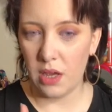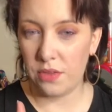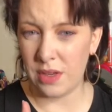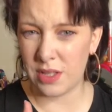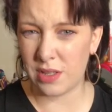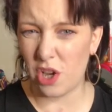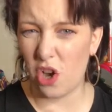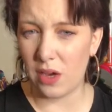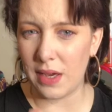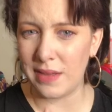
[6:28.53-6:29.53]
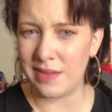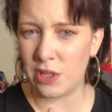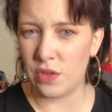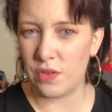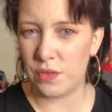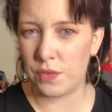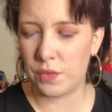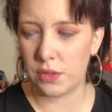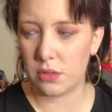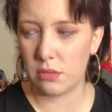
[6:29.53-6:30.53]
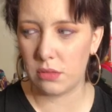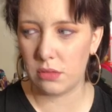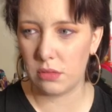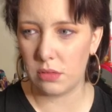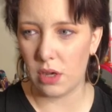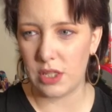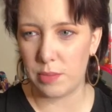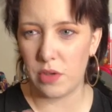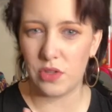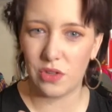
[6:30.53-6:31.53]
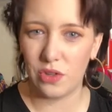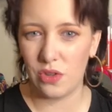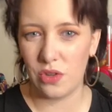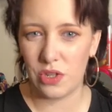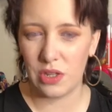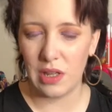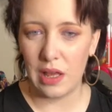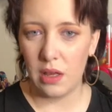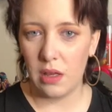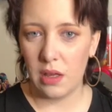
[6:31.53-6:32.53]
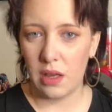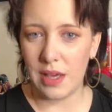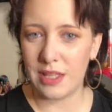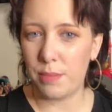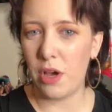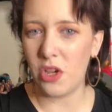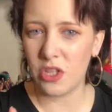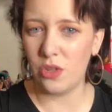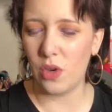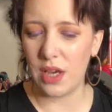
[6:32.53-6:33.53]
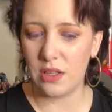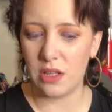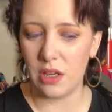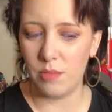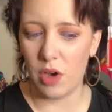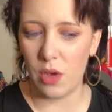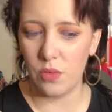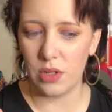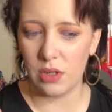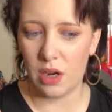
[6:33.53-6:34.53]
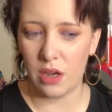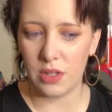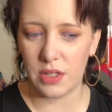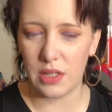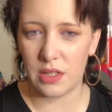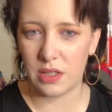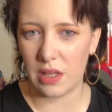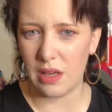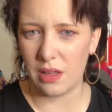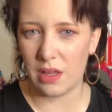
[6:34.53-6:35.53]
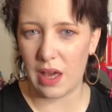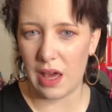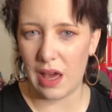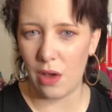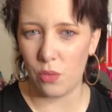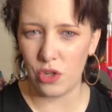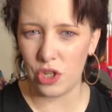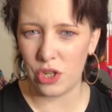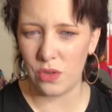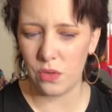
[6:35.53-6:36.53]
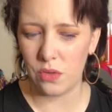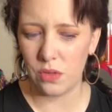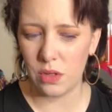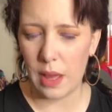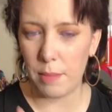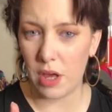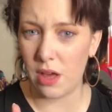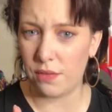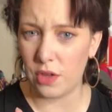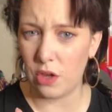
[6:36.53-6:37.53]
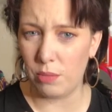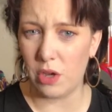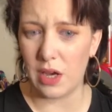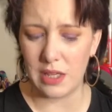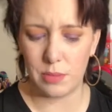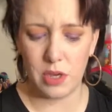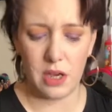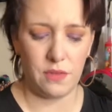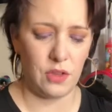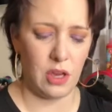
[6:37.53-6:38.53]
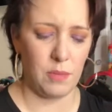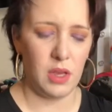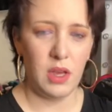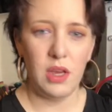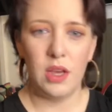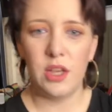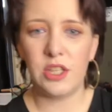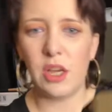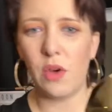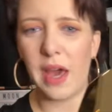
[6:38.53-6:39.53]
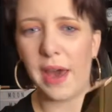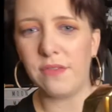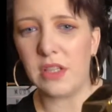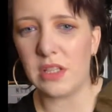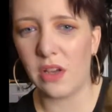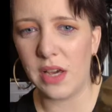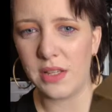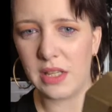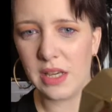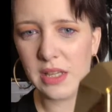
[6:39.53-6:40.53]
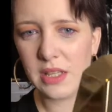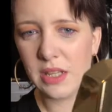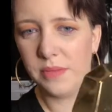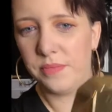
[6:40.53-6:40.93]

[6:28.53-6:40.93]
This kind of, I suppose, it's a personal item. I wouldn't class it as skincare, would you? Perfume, guys, perfume. So I have decided